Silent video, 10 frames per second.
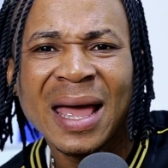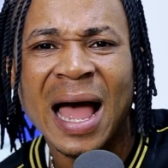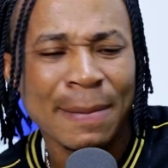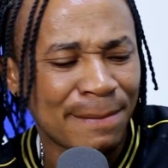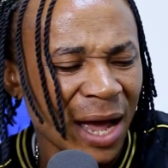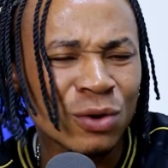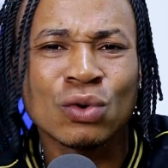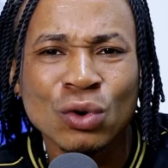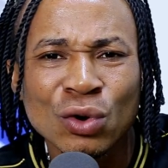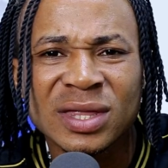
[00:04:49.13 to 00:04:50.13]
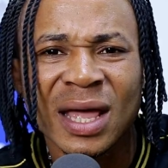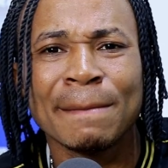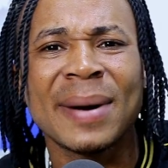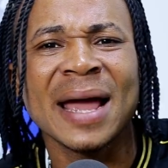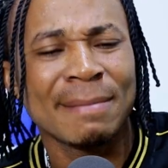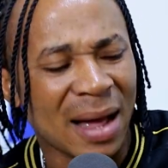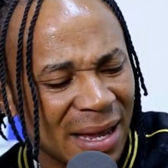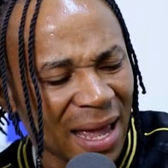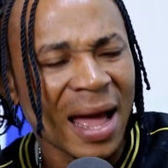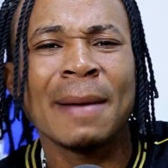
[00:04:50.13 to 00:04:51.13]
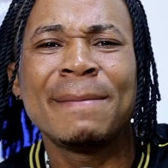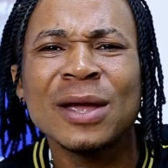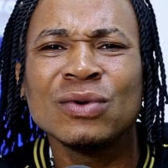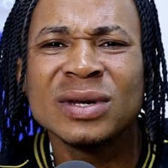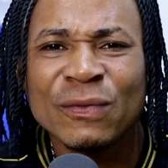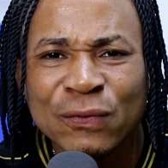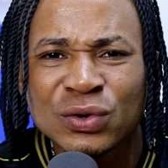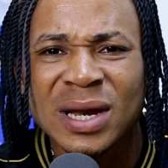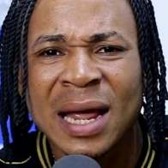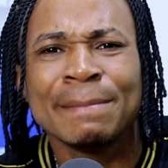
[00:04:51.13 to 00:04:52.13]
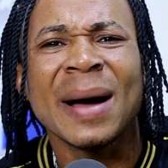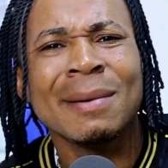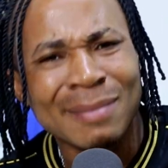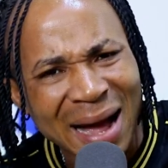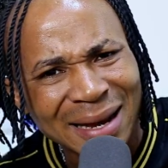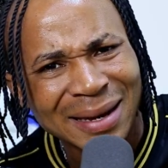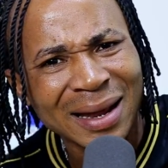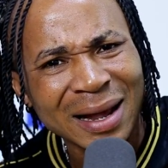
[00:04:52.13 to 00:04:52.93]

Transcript: I buy you clothes and buy my, I buy you food and buy my